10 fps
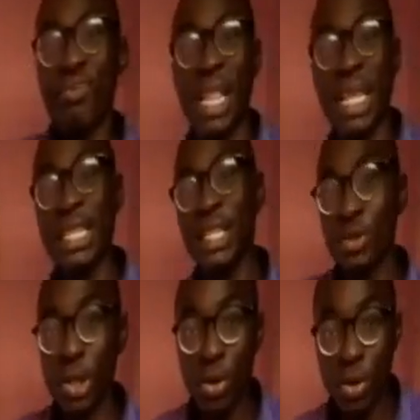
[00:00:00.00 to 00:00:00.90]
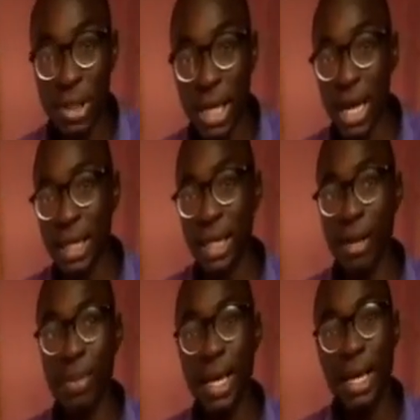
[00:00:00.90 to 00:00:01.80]
let's say shortcuts
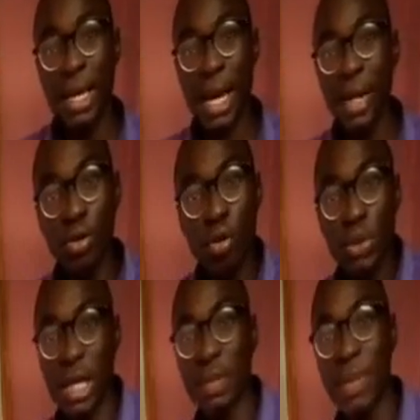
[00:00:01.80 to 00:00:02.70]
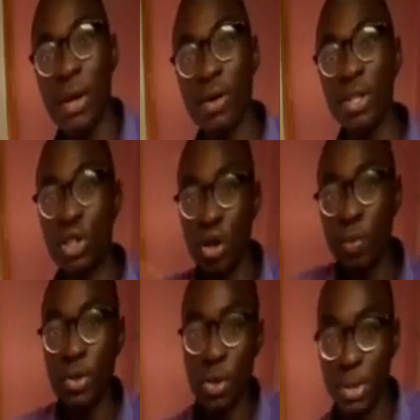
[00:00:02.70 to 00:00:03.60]
and loops that make us
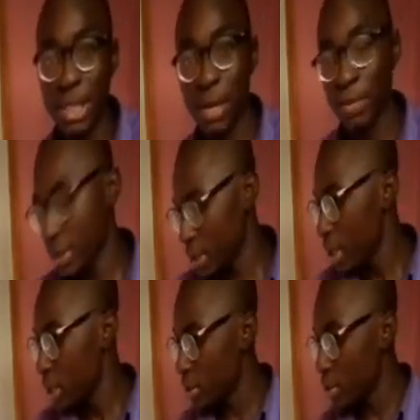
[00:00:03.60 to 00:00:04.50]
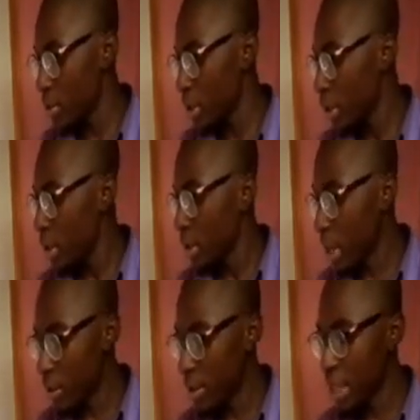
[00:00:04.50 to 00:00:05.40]
jump some steps. So
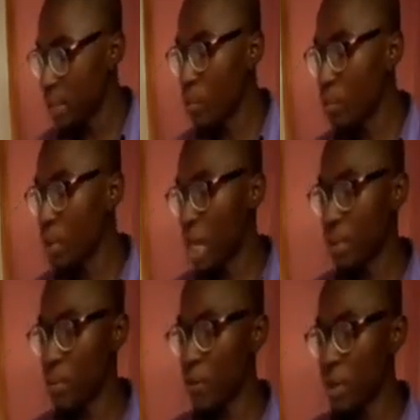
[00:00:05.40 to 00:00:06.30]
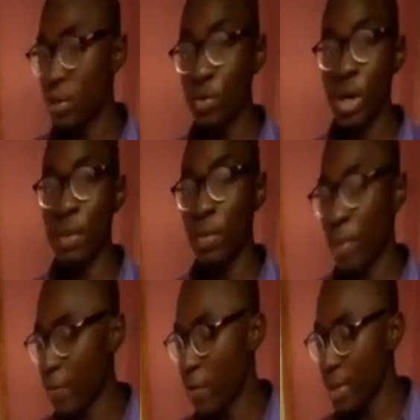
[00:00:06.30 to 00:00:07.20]
now let's move on to
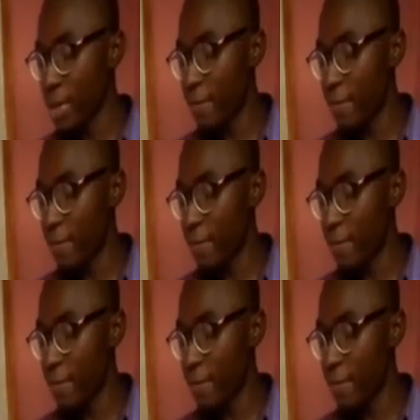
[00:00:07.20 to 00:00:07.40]
performing the